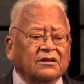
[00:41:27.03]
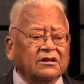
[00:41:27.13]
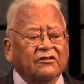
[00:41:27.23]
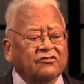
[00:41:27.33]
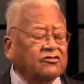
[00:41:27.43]

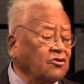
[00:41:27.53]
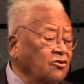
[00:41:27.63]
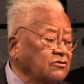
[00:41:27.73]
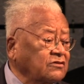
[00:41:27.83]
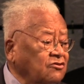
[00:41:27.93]
Let's
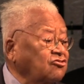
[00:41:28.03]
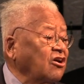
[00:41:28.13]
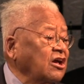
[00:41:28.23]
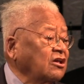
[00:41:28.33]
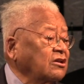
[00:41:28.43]
turn the
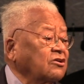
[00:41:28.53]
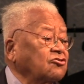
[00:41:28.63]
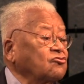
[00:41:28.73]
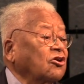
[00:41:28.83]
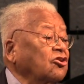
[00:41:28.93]
jail
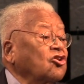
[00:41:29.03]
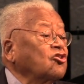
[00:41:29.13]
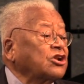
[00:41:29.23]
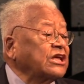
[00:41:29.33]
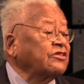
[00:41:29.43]
into a
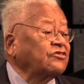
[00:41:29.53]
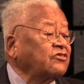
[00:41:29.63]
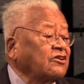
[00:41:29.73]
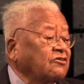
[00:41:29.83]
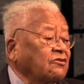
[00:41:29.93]
learning
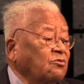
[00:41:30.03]
center